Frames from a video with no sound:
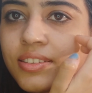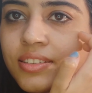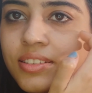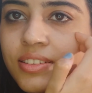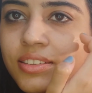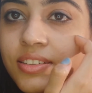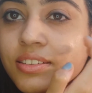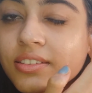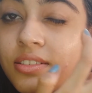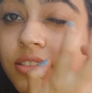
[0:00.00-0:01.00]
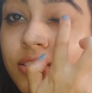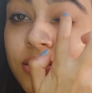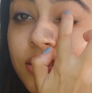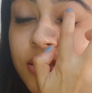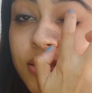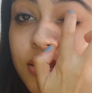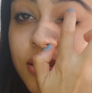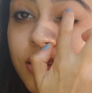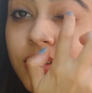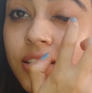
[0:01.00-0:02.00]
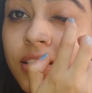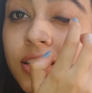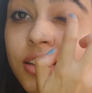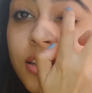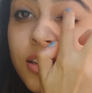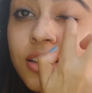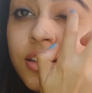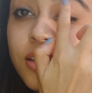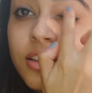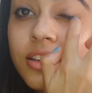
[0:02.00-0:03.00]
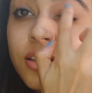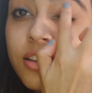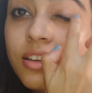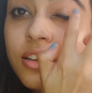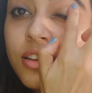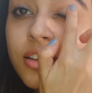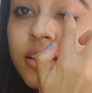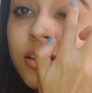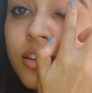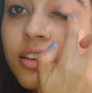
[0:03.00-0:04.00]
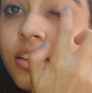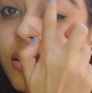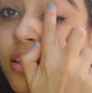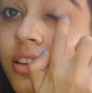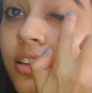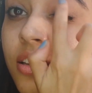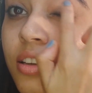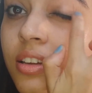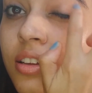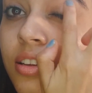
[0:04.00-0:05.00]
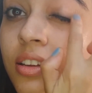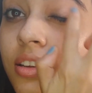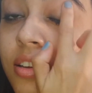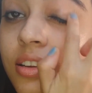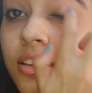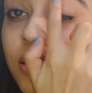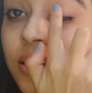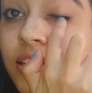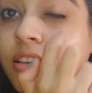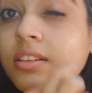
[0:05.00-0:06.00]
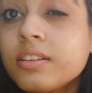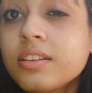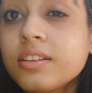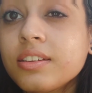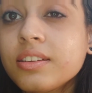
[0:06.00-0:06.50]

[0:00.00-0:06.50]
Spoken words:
No one is speaking in this clip.